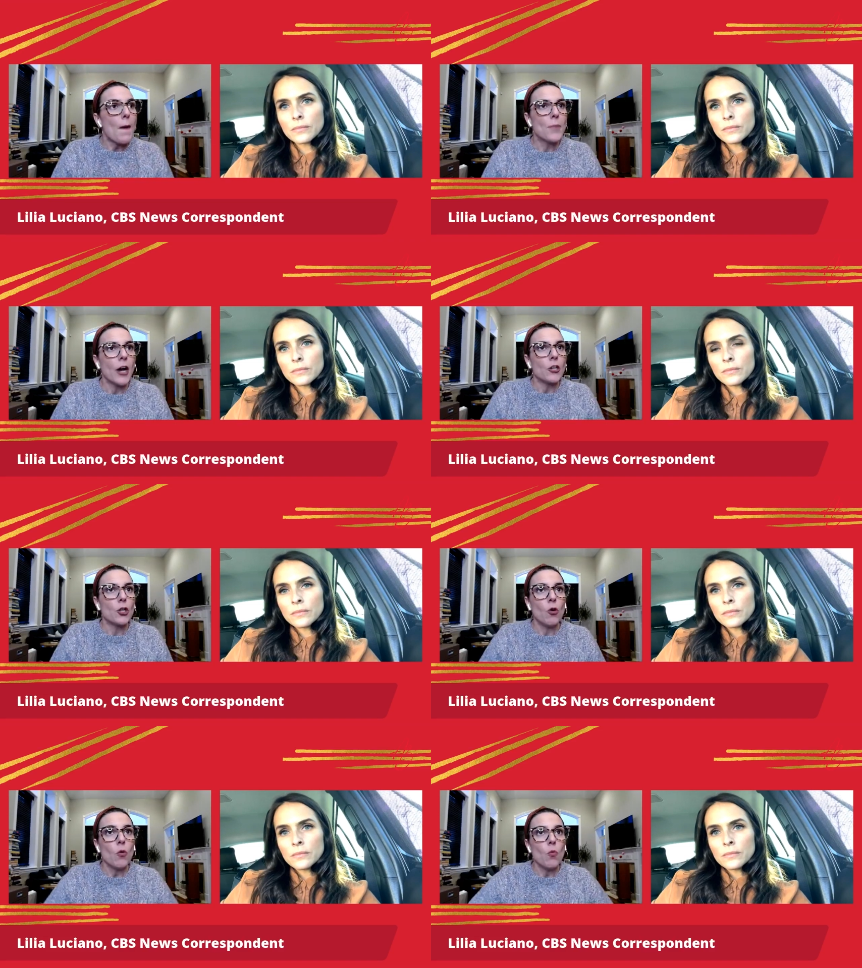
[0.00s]
Speaker 1: but
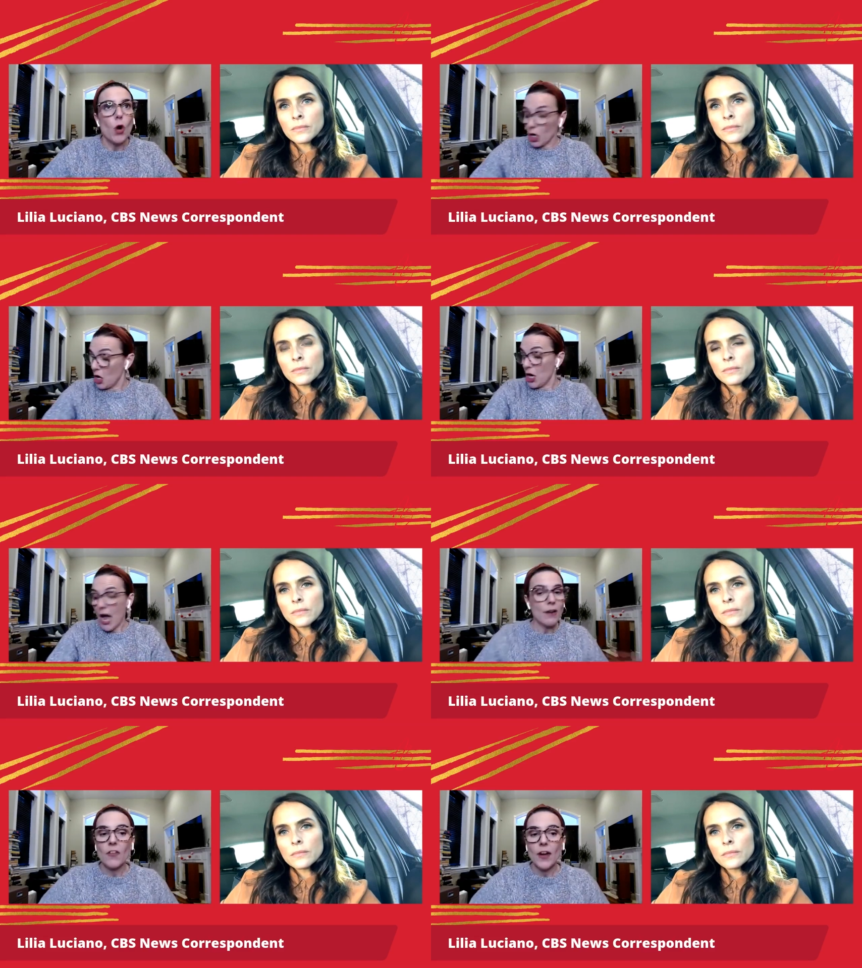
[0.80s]
you were
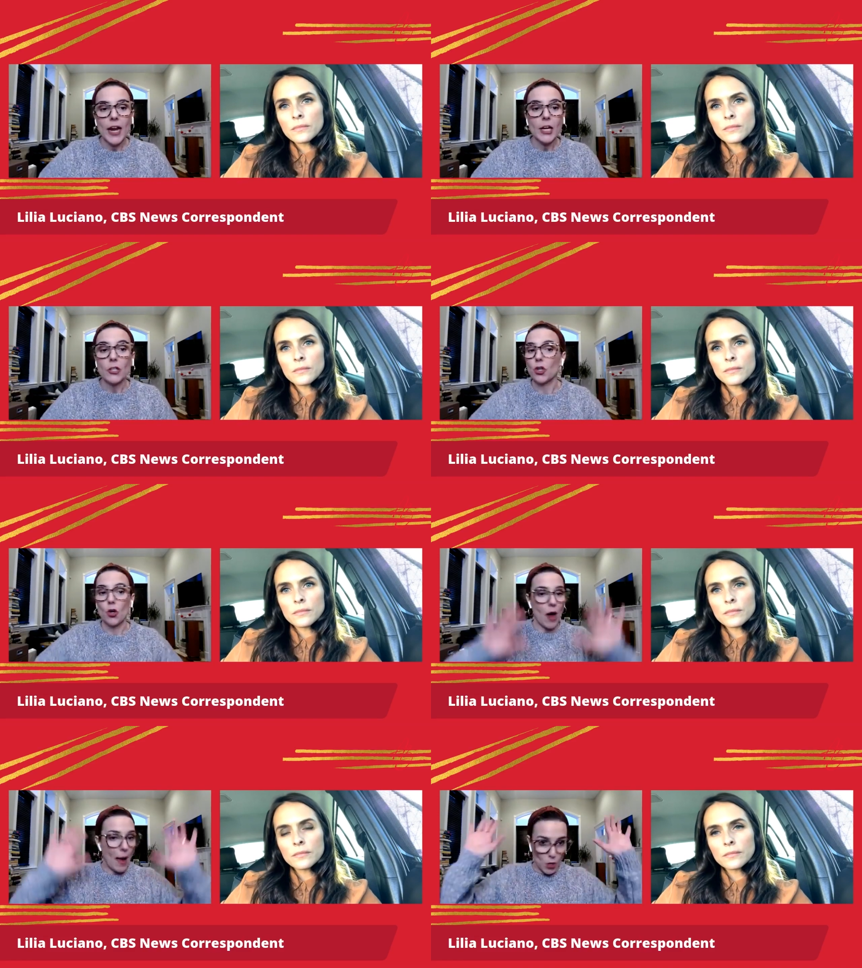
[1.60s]
not afraid to
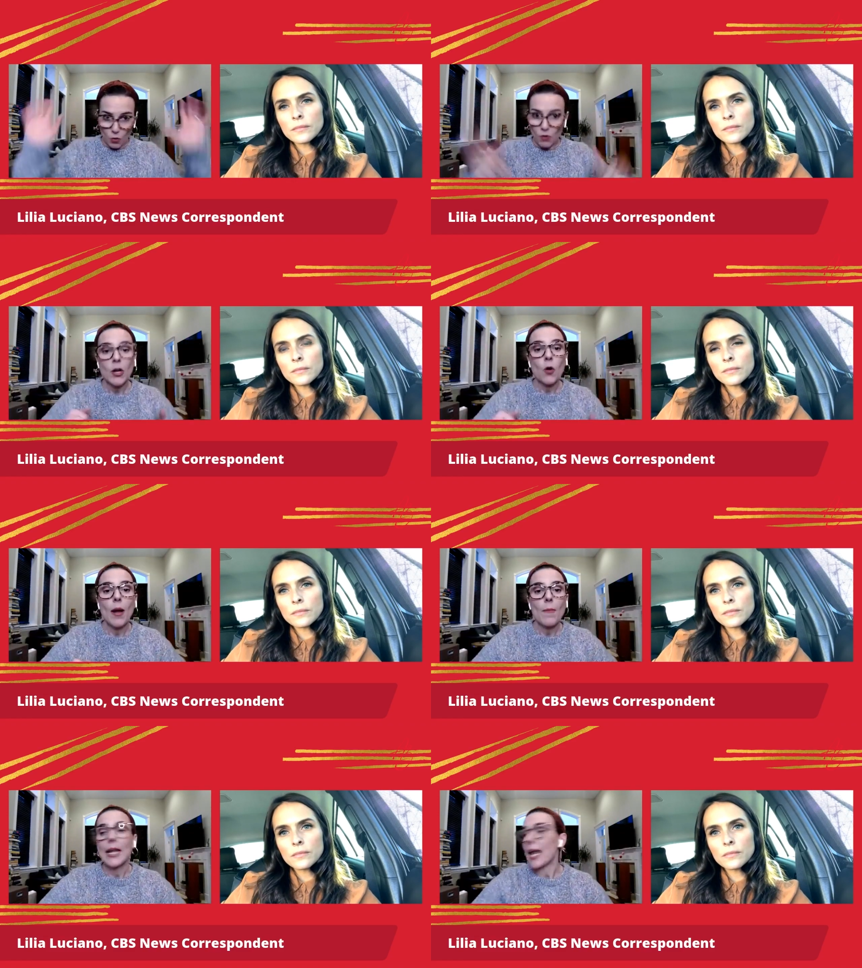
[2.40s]
grab your own
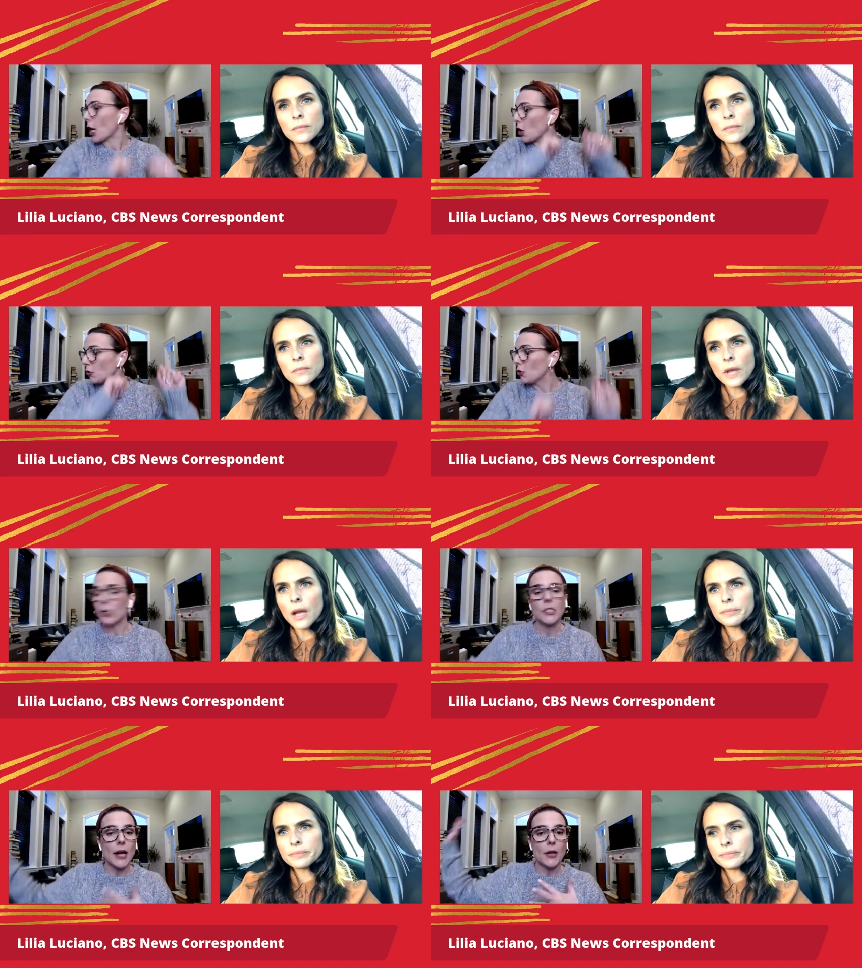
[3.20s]
equipment and go
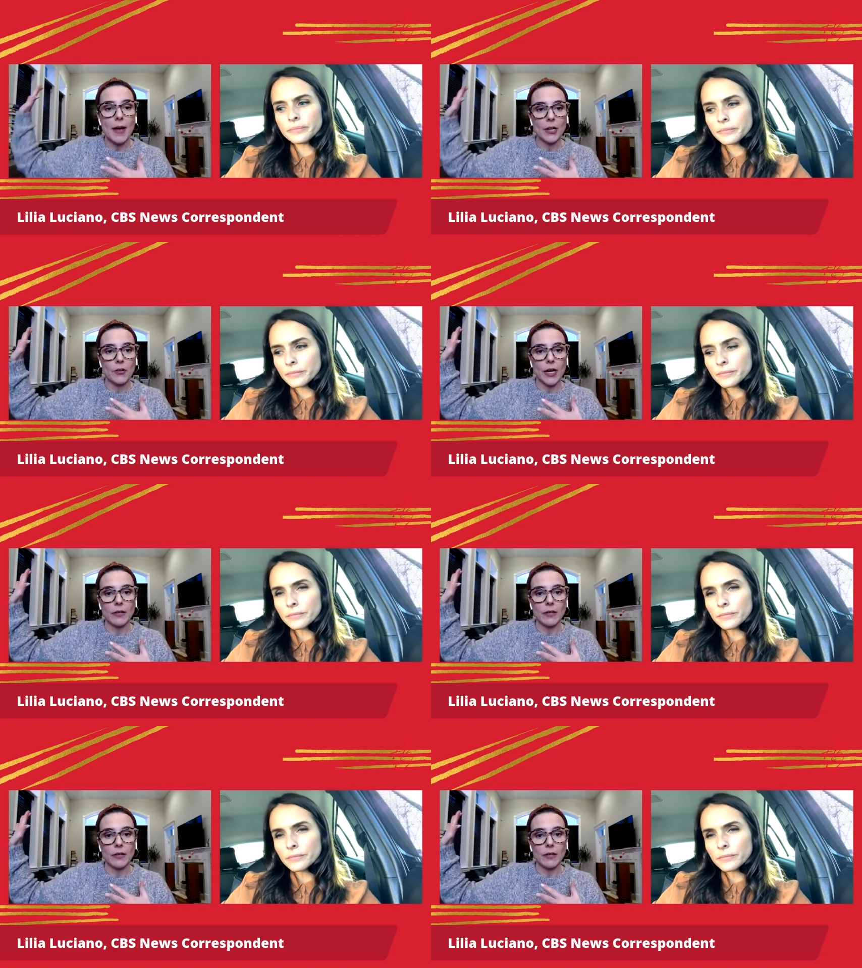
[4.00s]
do a yeah. documentary